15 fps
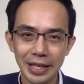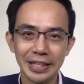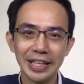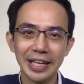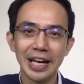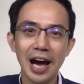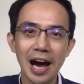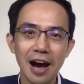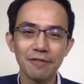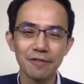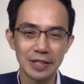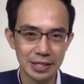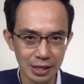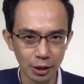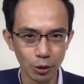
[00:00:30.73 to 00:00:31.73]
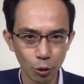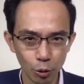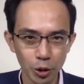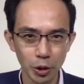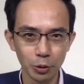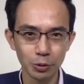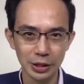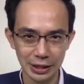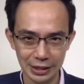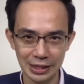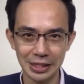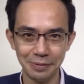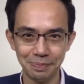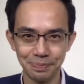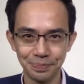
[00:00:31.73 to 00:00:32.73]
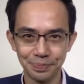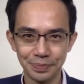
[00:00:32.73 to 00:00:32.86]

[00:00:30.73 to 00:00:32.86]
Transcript: The other half is a local team.